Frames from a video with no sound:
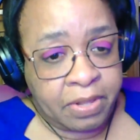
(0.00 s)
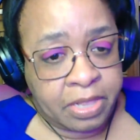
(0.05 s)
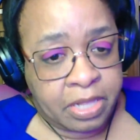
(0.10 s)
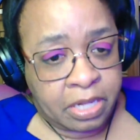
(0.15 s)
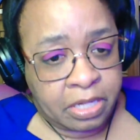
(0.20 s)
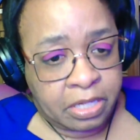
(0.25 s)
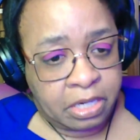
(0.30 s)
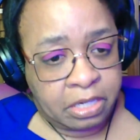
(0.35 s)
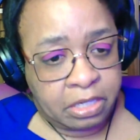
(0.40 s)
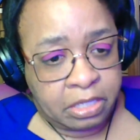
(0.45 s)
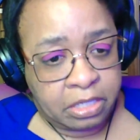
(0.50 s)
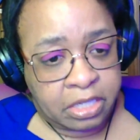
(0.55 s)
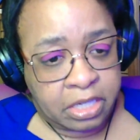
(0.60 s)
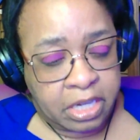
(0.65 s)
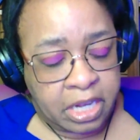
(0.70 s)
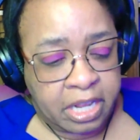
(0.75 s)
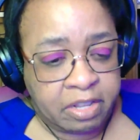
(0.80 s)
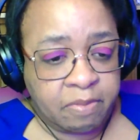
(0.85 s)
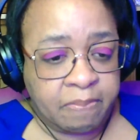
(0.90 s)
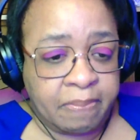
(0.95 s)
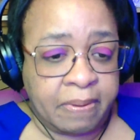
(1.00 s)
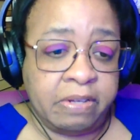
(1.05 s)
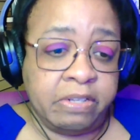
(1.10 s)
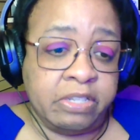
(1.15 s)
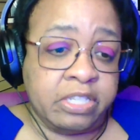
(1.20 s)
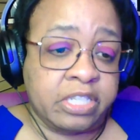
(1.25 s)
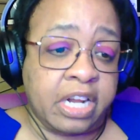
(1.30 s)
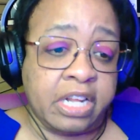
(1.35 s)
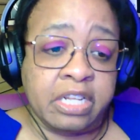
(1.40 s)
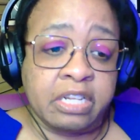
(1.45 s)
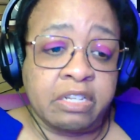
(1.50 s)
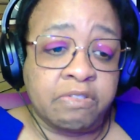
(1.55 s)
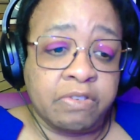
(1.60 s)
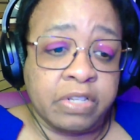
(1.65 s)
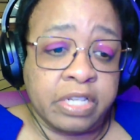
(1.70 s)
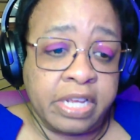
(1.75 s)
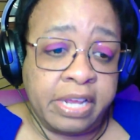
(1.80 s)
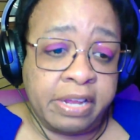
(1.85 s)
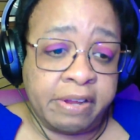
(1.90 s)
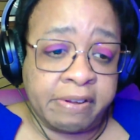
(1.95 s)
with the little dance pose and I looked
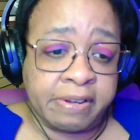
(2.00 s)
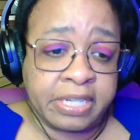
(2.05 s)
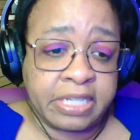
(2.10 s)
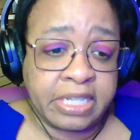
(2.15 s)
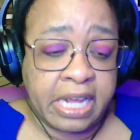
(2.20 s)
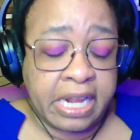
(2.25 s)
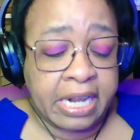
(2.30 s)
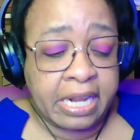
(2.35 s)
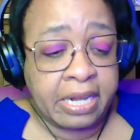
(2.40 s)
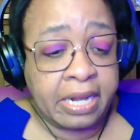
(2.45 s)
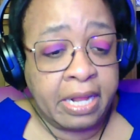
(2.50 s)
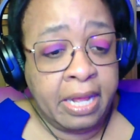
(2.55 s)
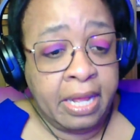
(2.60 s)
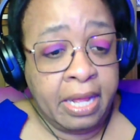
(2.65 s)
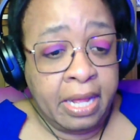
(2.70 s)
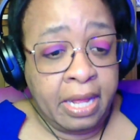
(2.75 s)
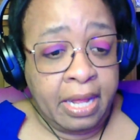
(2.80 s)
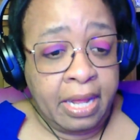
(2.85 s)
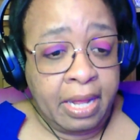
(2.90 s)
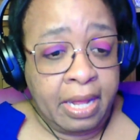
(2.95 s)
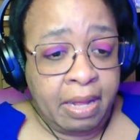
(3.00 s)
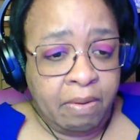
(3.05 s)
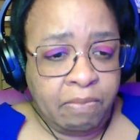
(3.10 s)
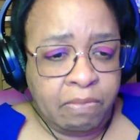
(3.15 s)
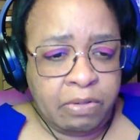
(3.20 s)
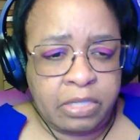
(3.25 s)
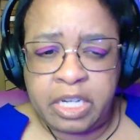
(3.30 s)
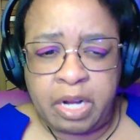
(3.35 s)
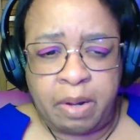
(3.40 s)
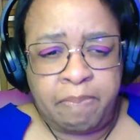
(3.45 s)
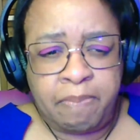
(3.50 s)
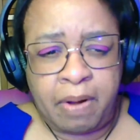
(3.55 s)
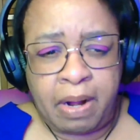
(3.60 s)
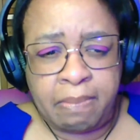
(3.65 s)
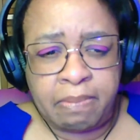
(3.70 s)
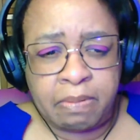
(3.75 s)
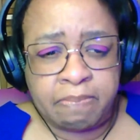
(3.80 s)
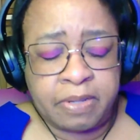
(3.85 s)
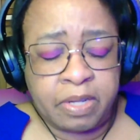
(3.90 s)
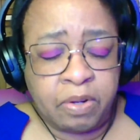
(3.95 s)
really irritated, which I
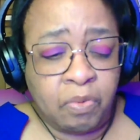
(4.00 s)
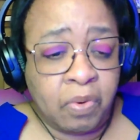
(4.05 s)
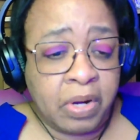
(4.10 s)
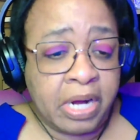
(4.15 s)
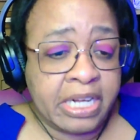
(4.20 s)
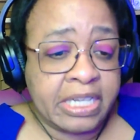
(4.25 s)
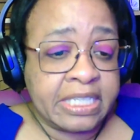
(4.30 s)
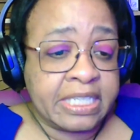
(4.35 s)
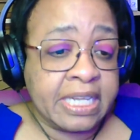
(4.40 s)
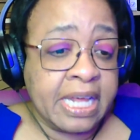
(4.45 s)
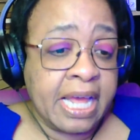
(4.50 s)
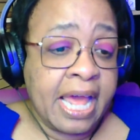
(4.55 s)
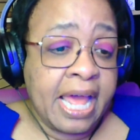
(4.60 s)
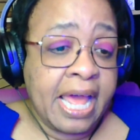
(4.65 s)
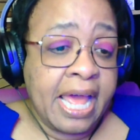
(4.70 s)
probably was.